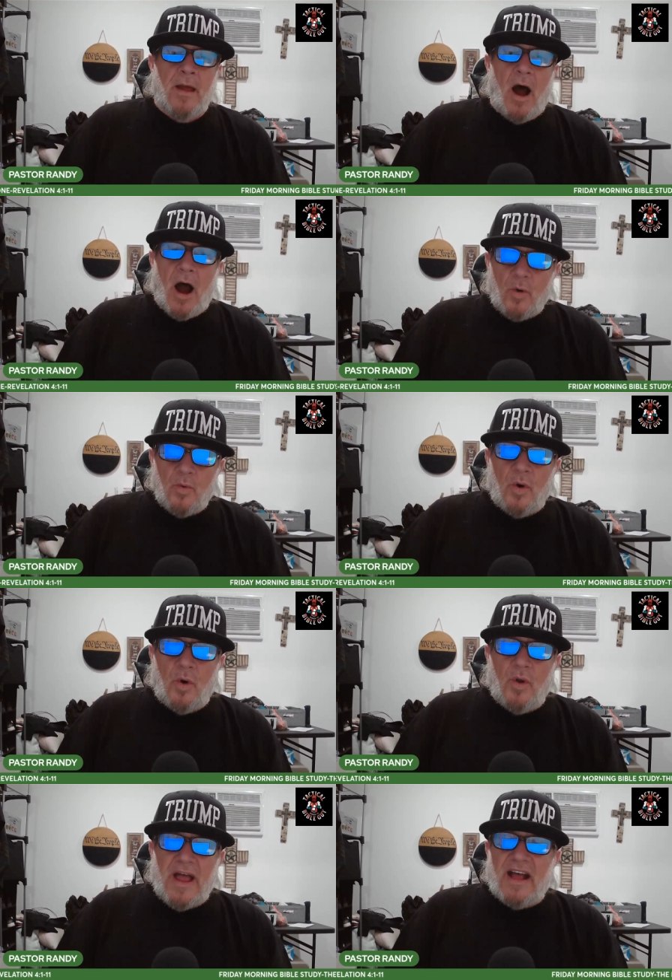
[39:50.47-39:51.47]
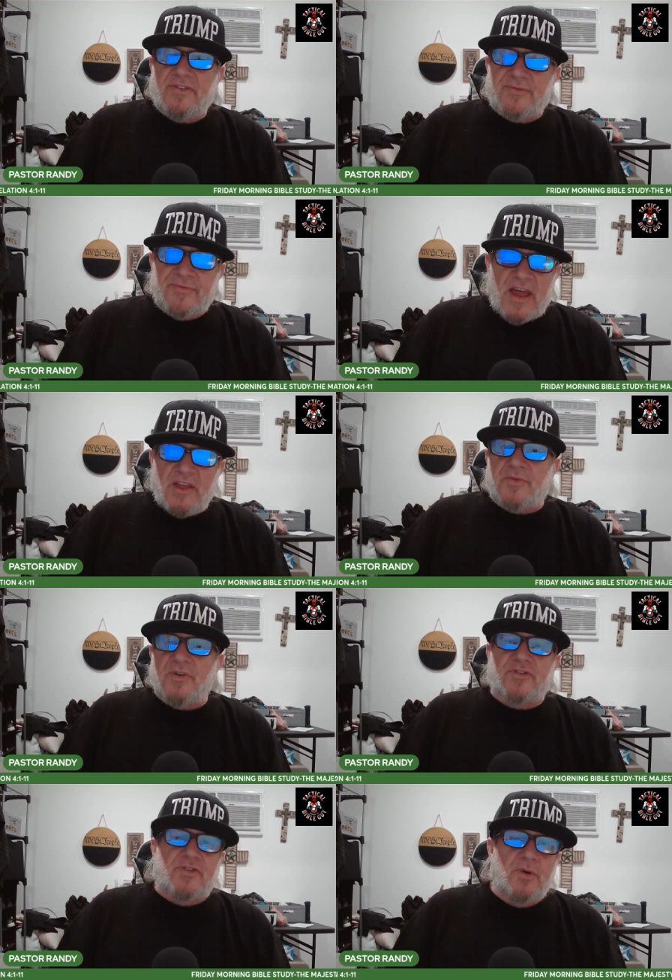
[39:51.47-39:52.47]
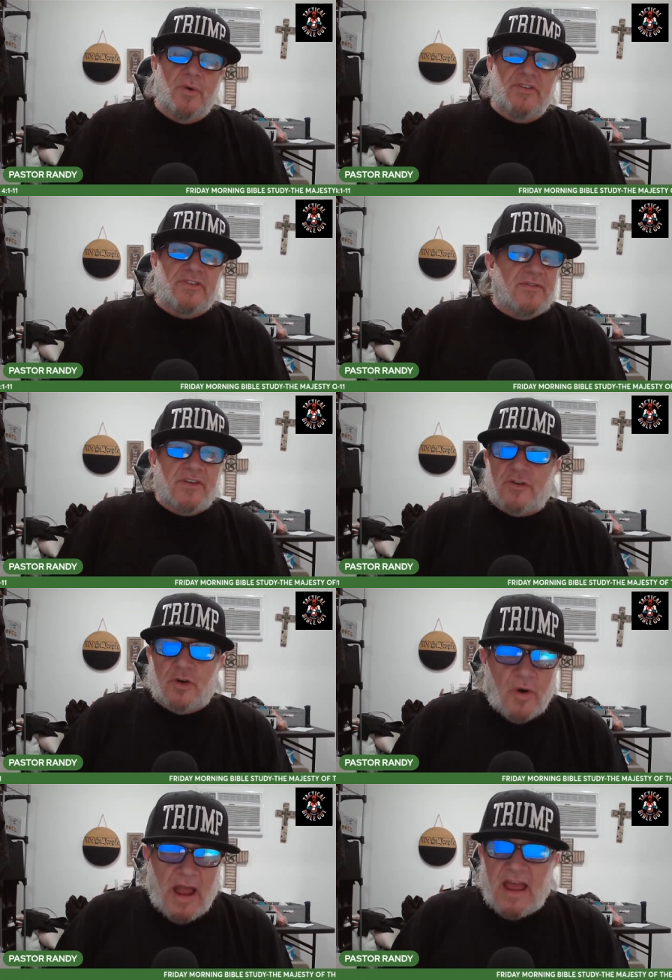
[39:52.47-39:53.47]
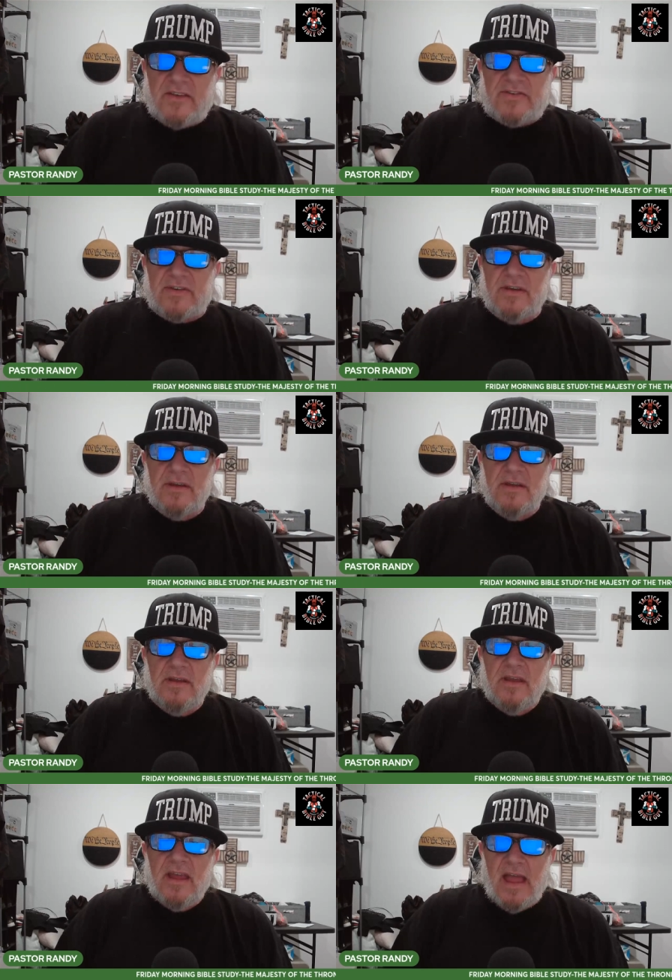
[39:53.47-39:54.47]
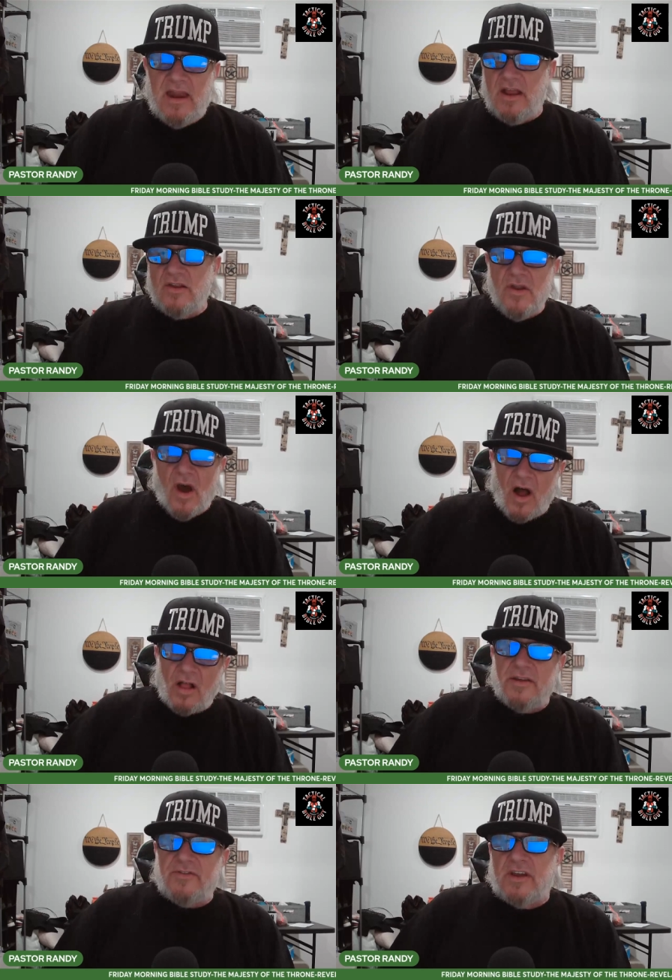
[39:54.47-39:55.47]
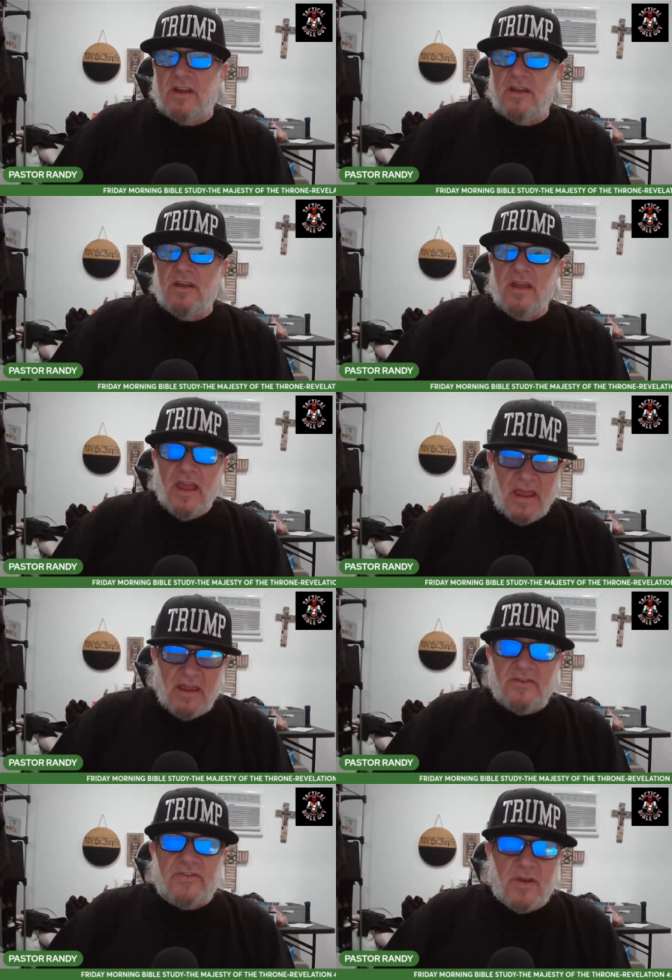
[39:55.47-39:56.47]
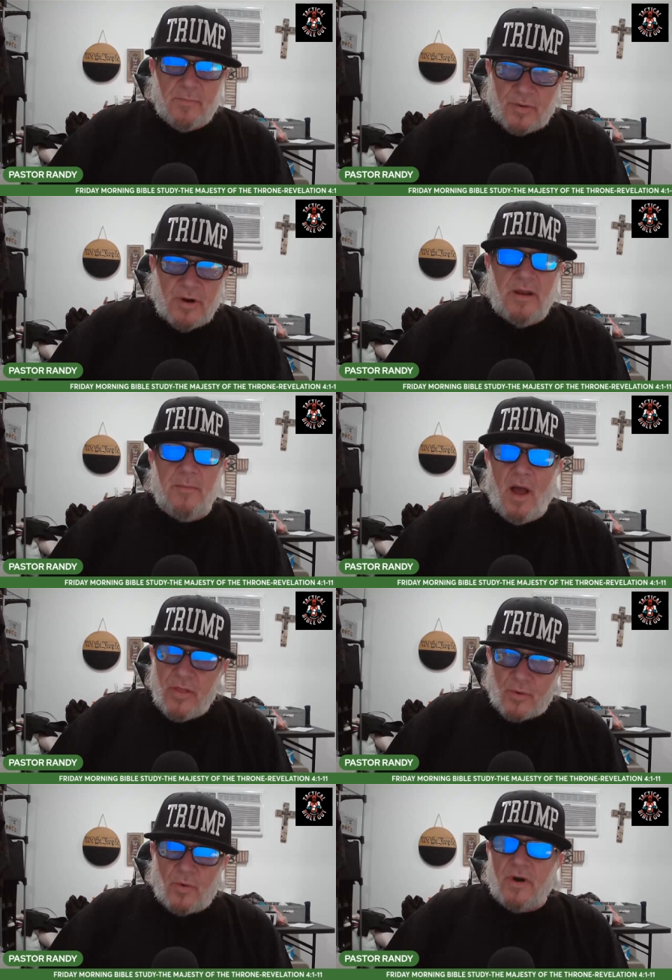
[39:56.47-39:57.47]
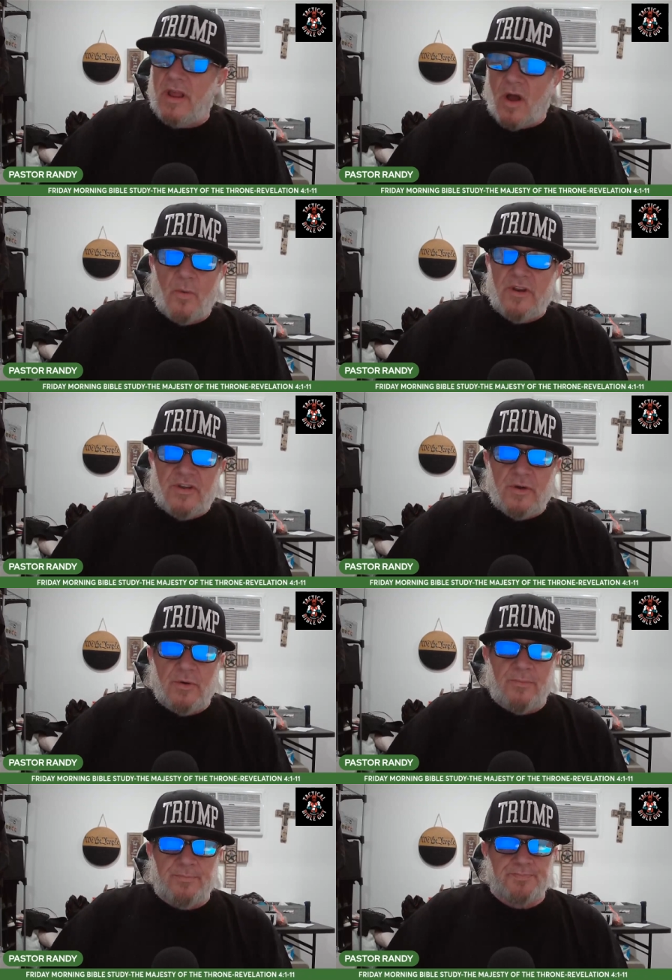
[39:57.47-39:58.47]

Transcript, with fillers: our role as faithful stewards of his grace and acknowledging his supreme authority in all we do.